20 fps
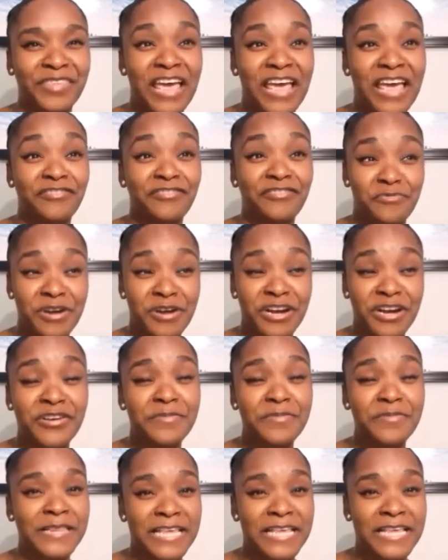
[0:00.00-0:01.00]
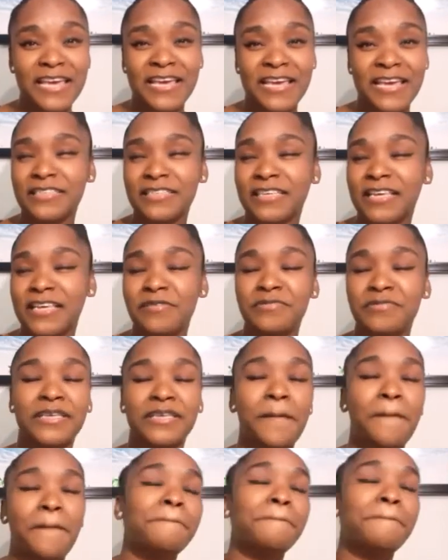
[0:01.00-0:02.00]
after one of your plays, and it was
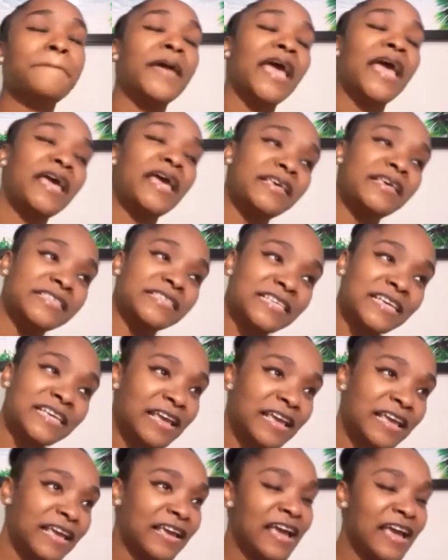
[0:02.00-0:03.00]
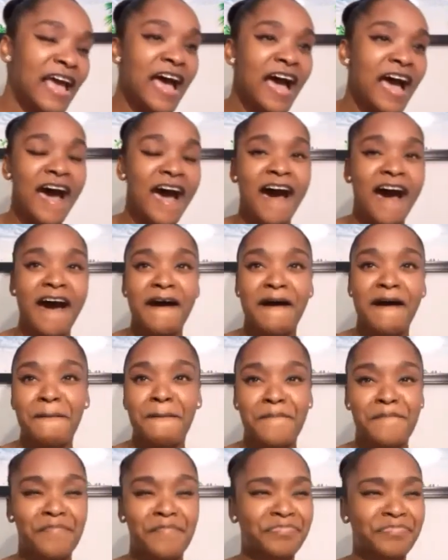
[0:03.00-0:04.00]
amazing.
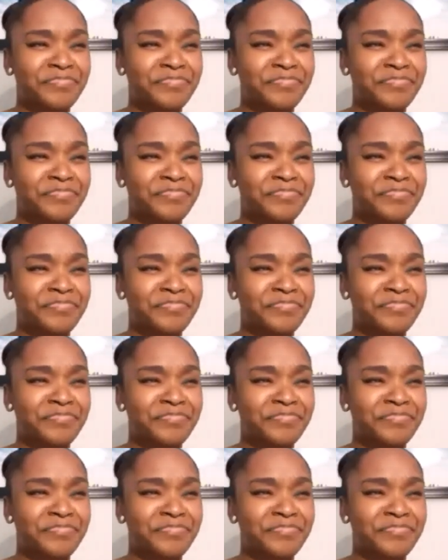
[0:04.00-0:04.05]
Um,